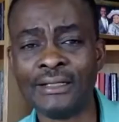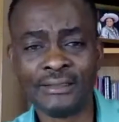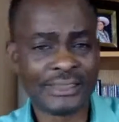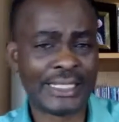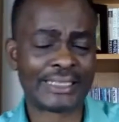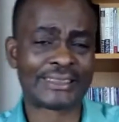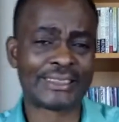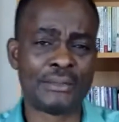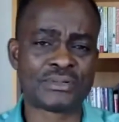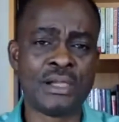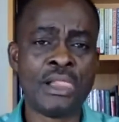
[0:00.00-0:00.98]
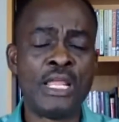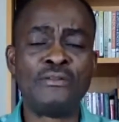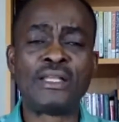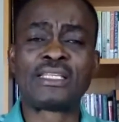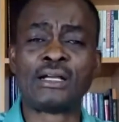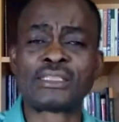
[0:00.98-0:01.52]
These are steps. If
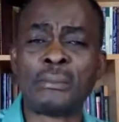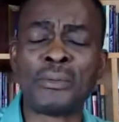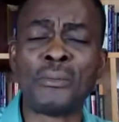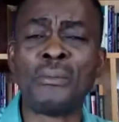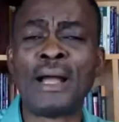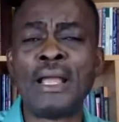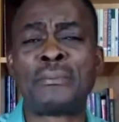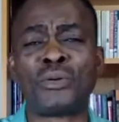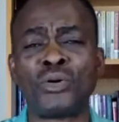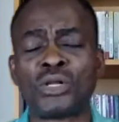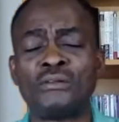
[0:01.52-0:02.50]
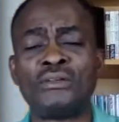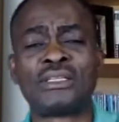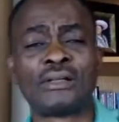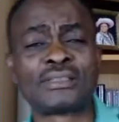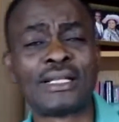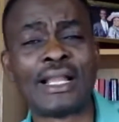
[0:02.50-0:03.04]
1,000 people buy a product of
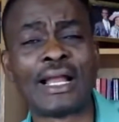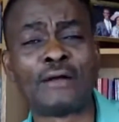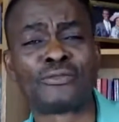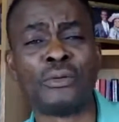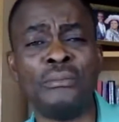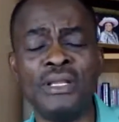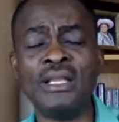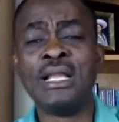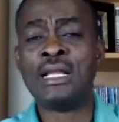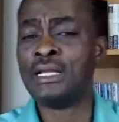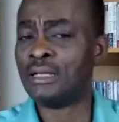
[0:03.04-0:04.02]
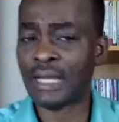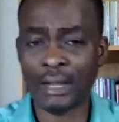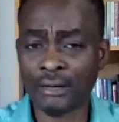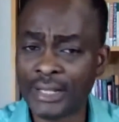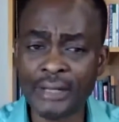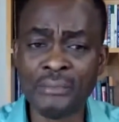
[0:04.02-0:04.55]
1,000 naira from me, I'll
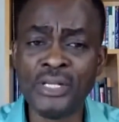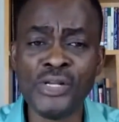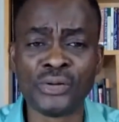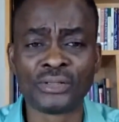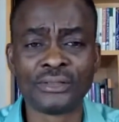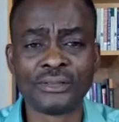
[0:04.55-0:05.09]
get 1 million.